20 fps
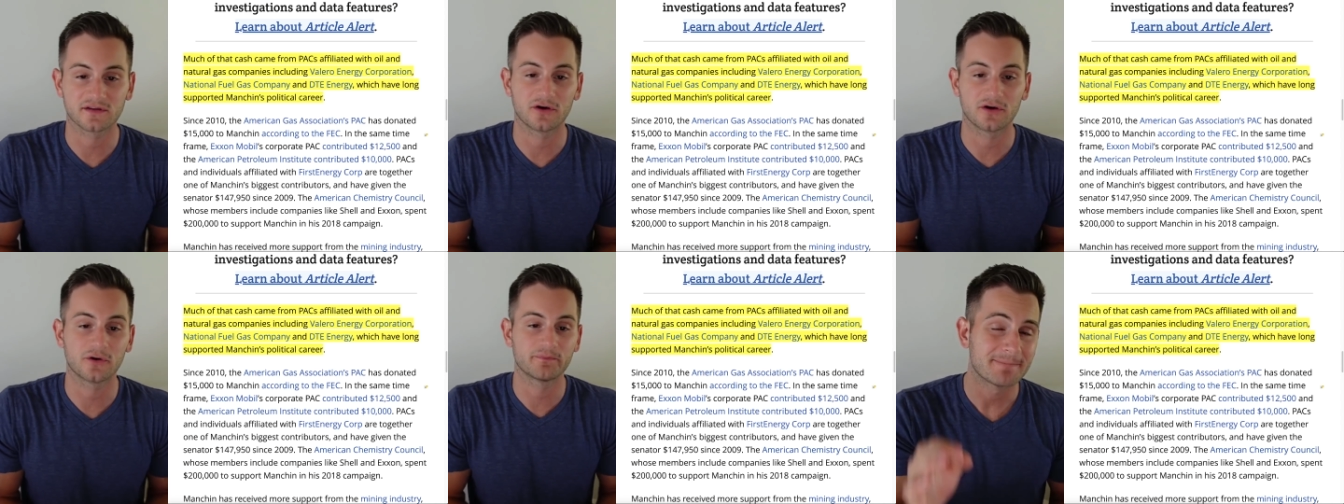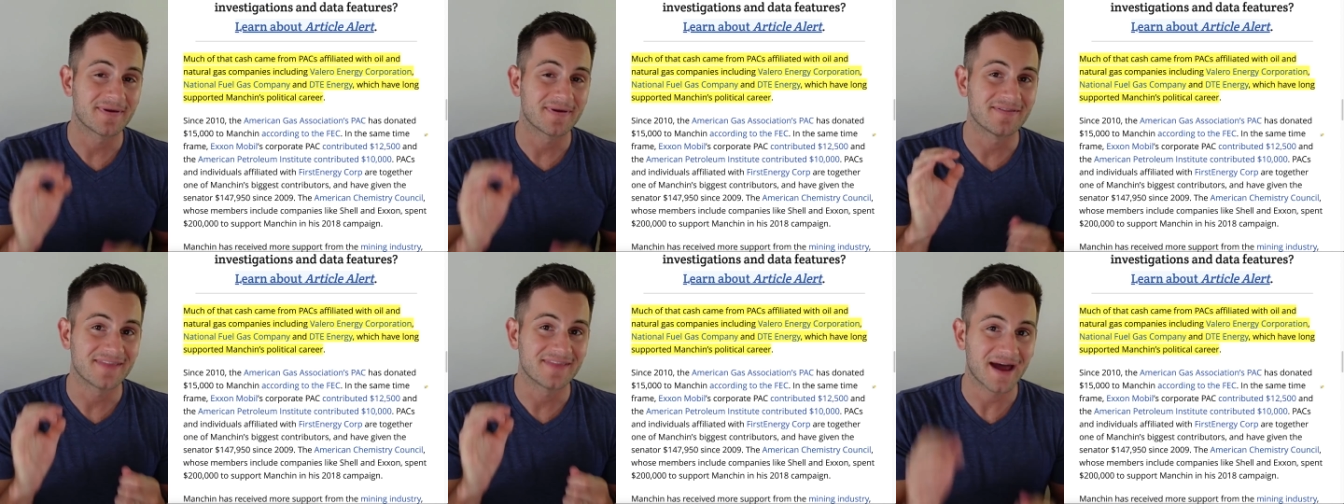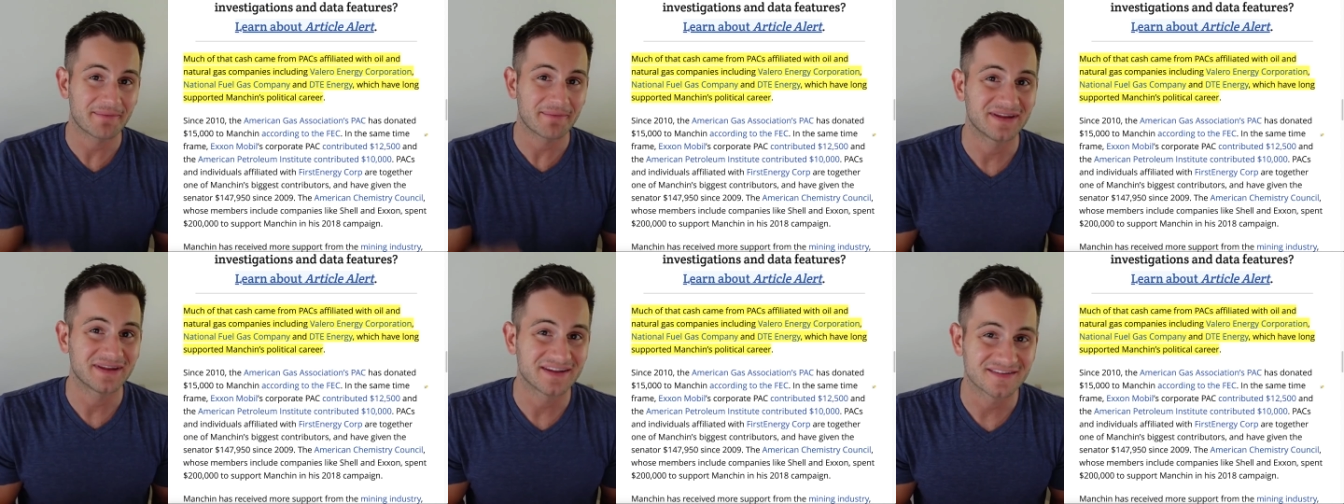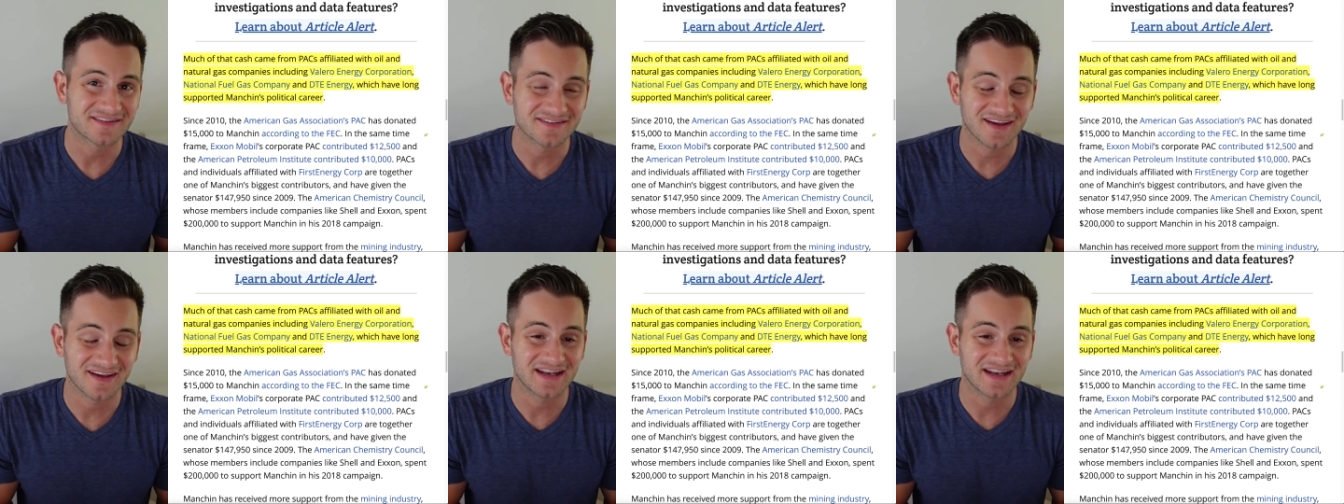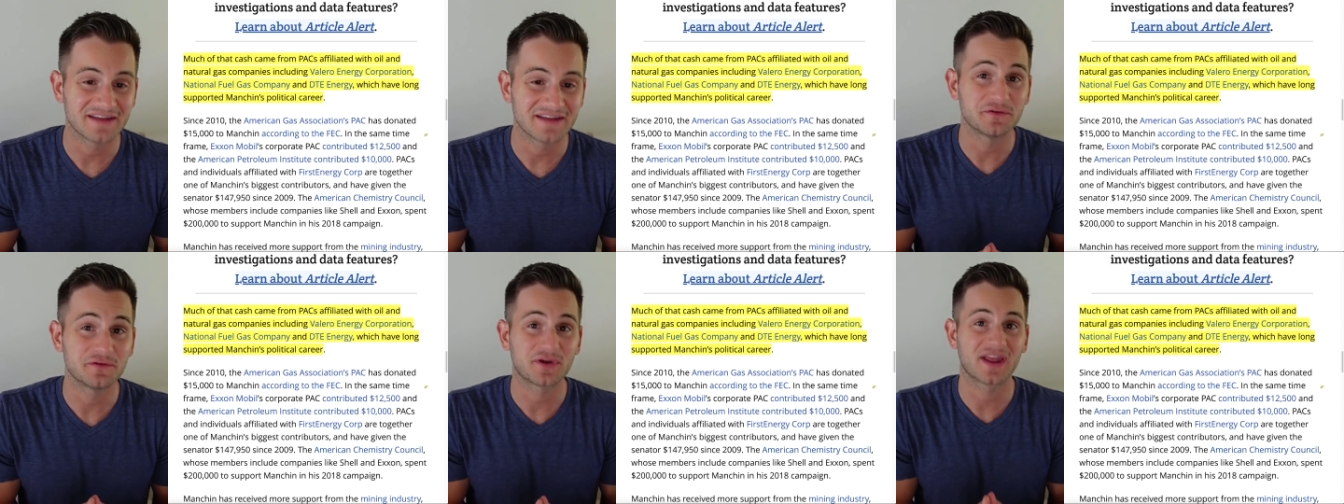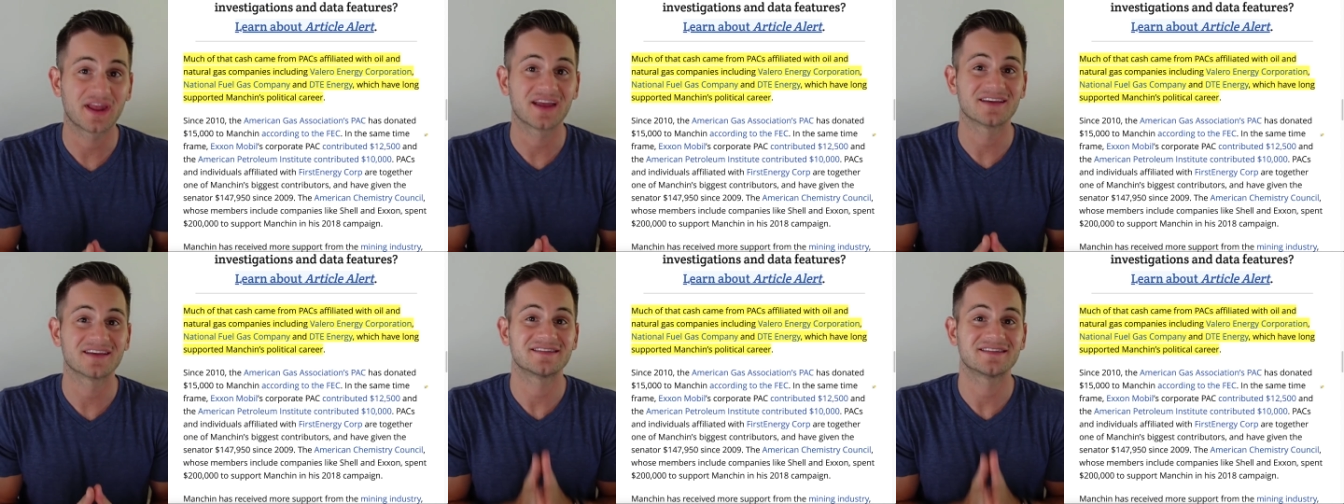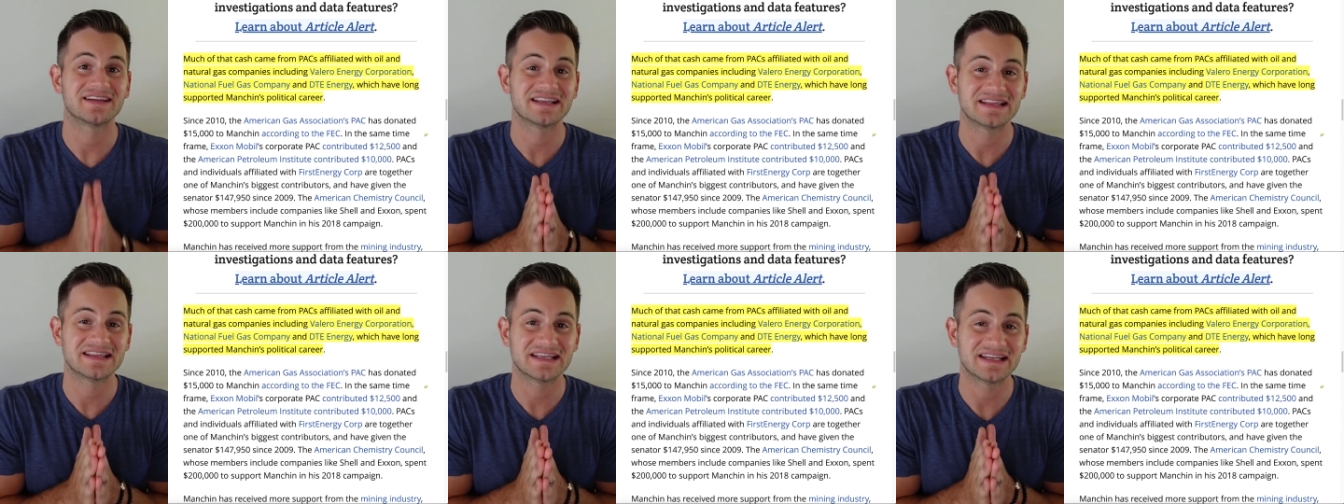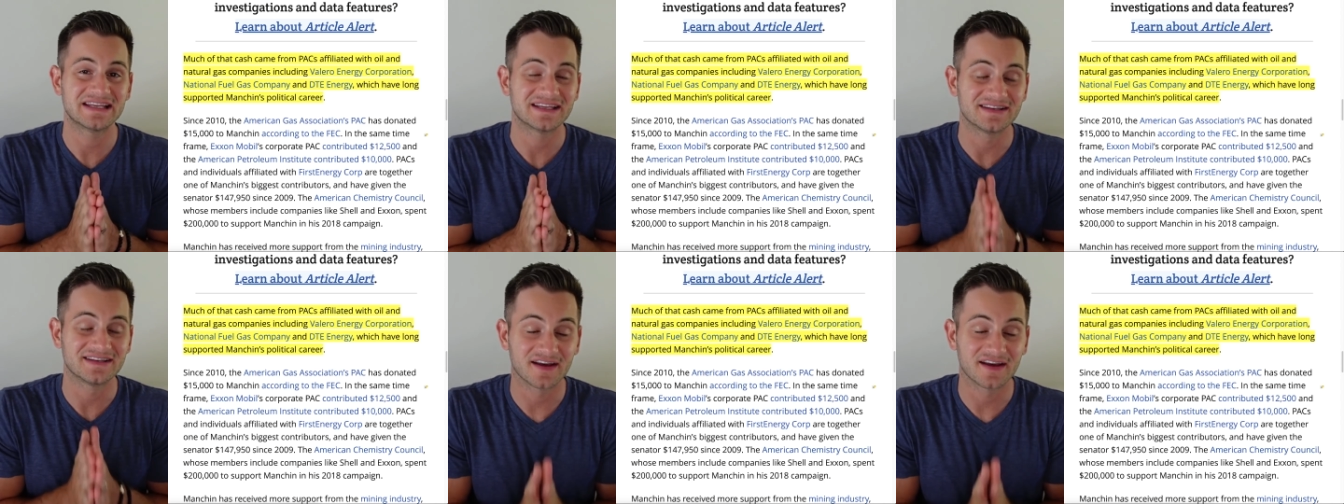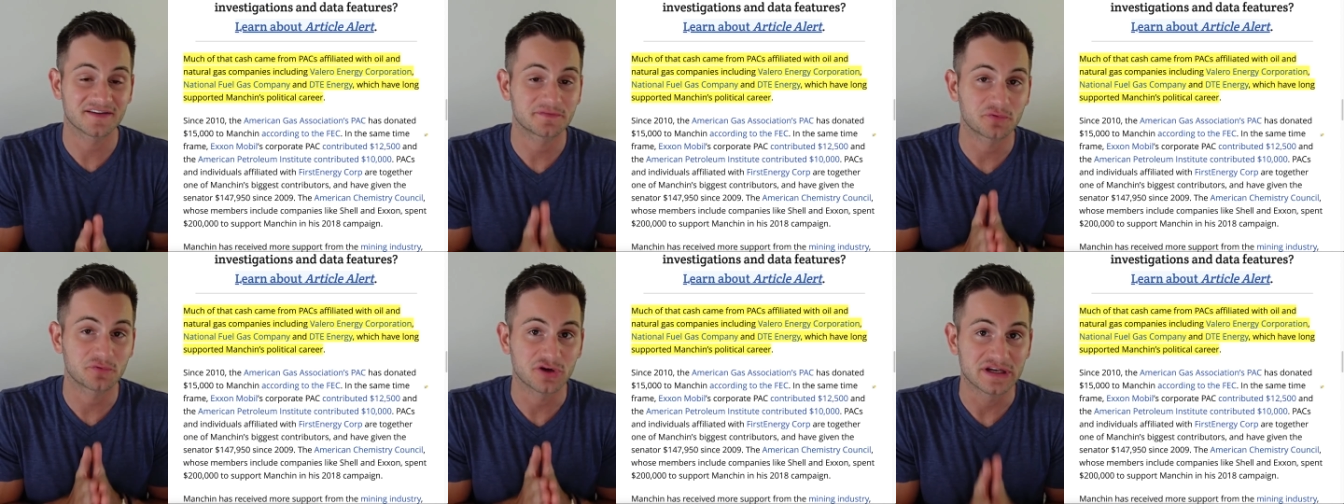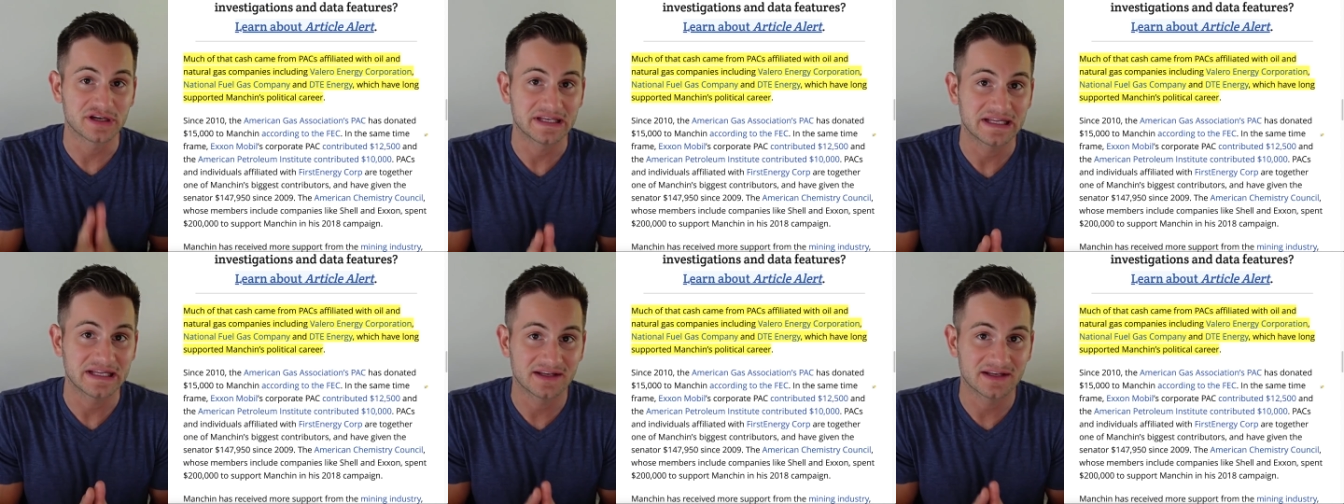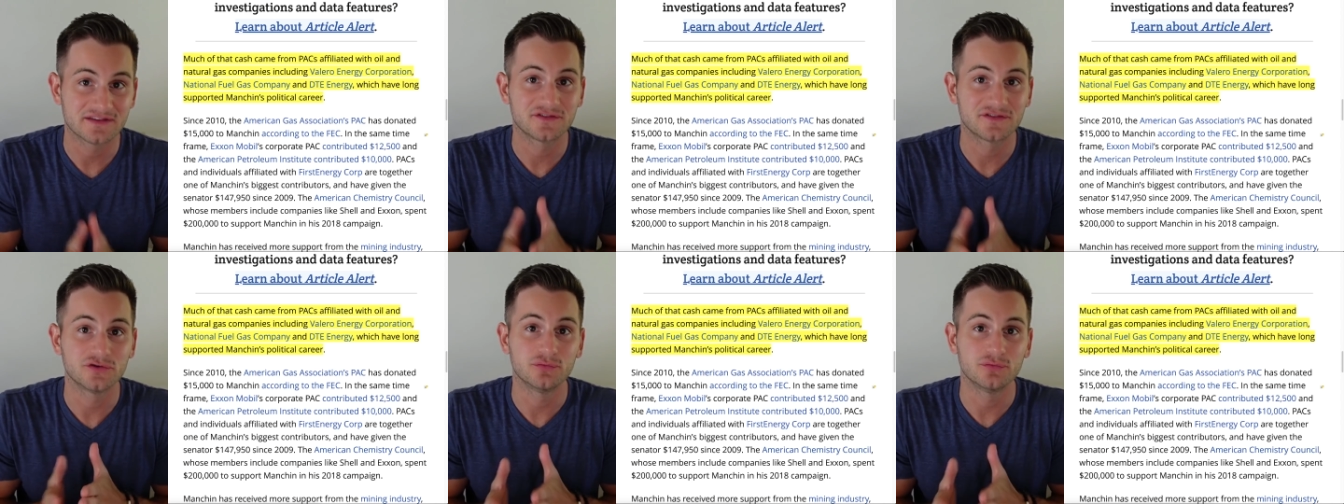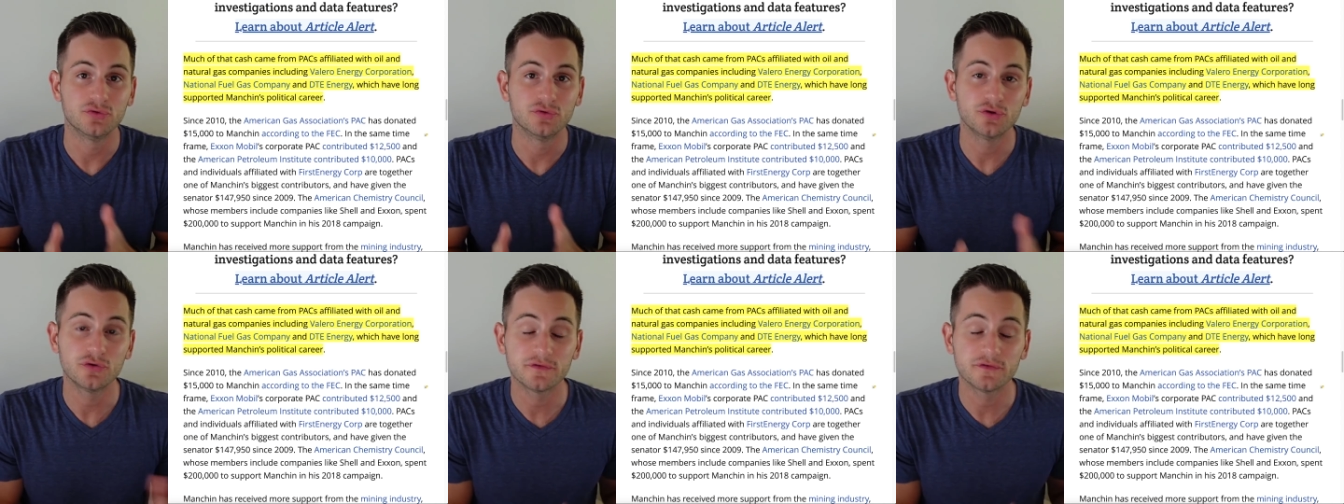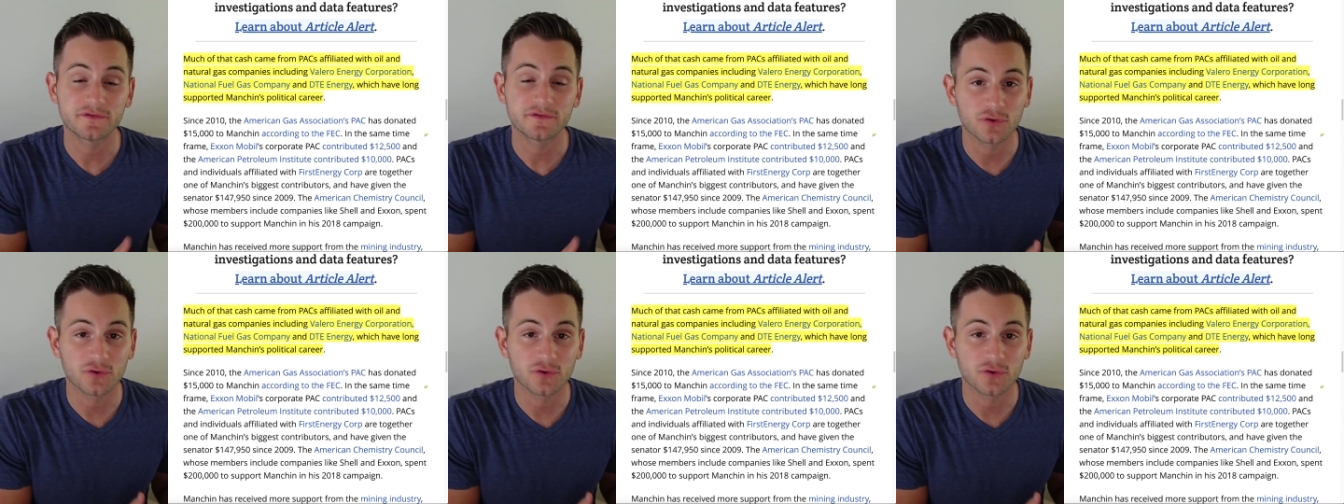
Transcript: So, that being said, if you can't see the desperate need to move